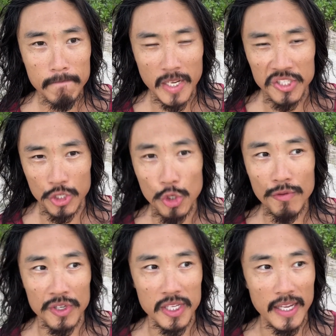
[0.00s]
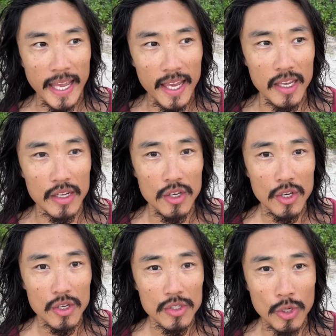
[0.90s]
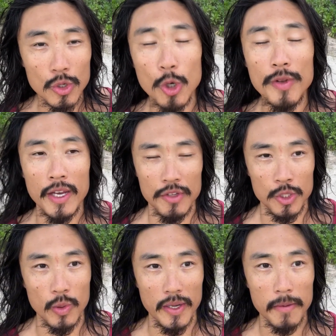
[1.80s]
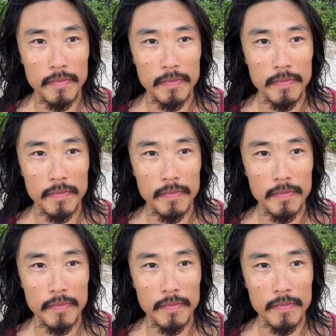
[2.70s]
that's the universe saying, hey, don't go down this way.